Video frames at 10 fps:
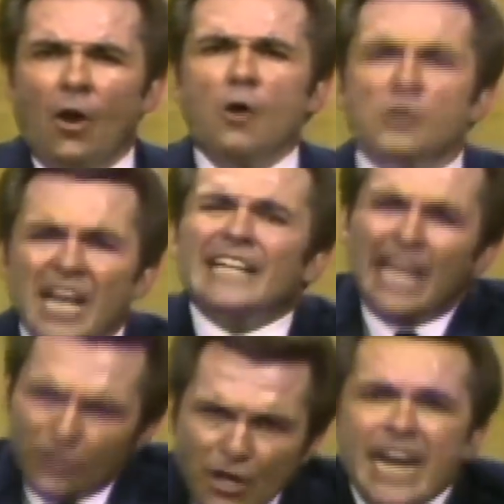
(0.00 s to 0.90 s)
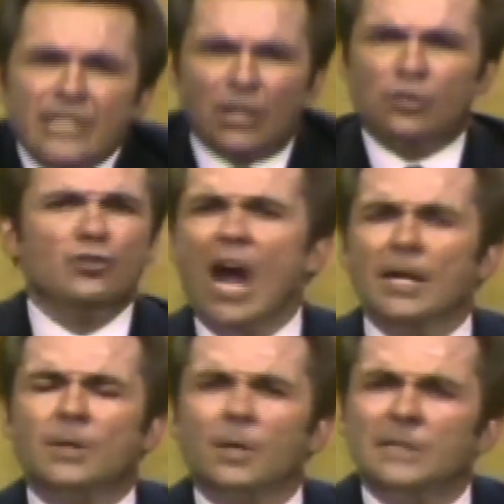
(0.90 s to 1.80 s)
Who said that? Jesus,
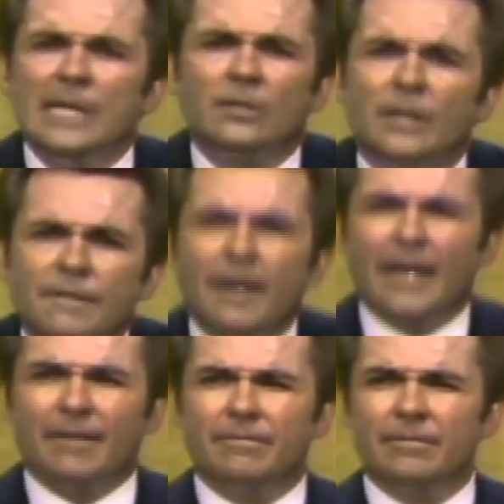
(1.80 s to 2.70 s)
John 13:35.